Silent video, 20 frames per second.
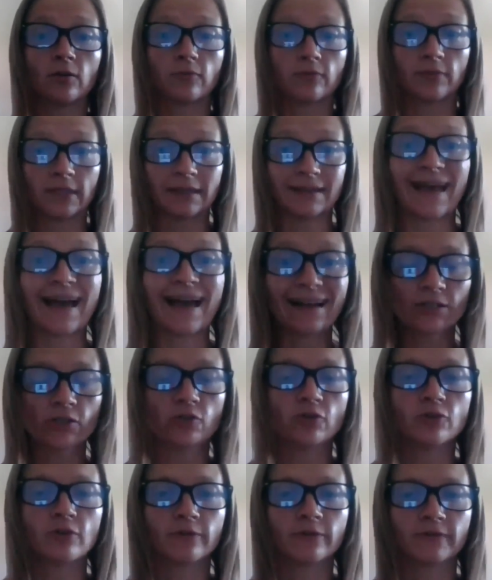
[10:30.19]

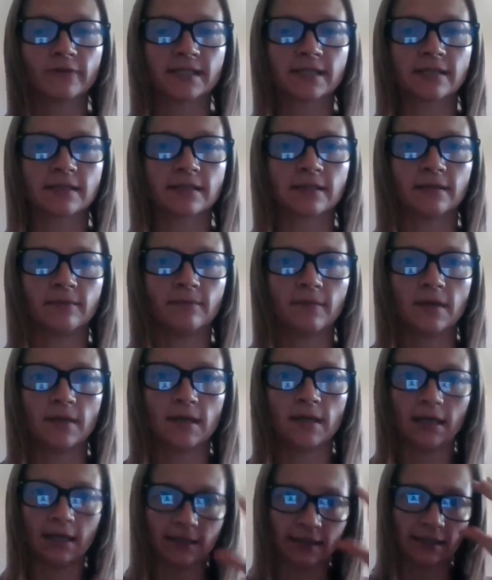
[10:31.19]
relax your nervous system,
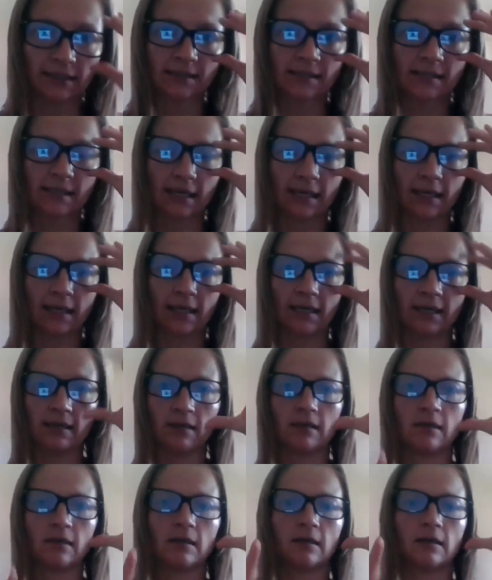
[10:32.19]
and then say,